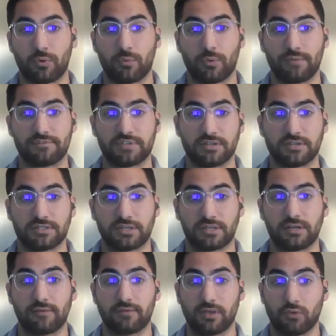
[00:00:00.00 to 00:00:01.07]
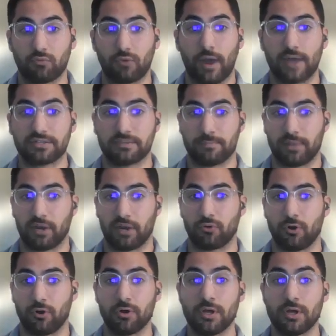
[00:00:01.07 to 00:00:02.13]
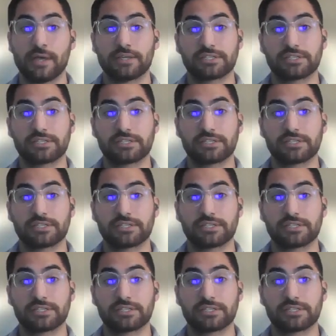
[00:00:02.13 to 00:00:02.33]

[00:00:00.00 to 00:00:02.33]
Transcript: we've seen a significant rise in payroll,